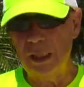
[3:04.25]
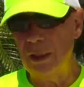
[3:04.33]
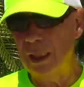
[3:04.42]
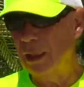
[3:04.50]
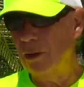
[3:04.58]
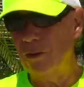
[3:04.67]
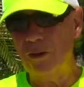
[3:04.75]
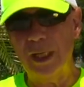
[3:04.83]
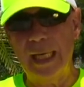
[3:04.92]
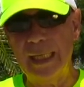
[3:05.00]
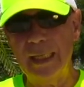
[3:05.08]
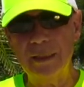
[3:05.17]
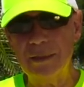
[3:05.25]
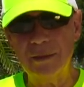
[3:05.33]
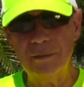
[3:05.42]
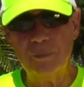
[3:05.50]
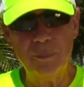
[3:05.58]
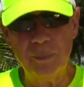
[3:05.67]
it looked like
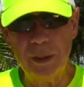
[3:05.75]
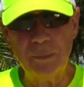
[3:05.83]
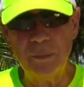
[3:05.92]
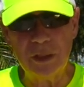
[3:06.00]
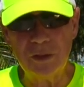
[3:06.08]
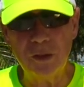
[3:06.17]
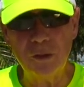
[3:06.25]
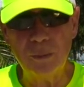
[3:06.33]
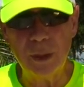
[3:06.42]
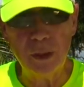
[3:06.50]
it's pretty much a new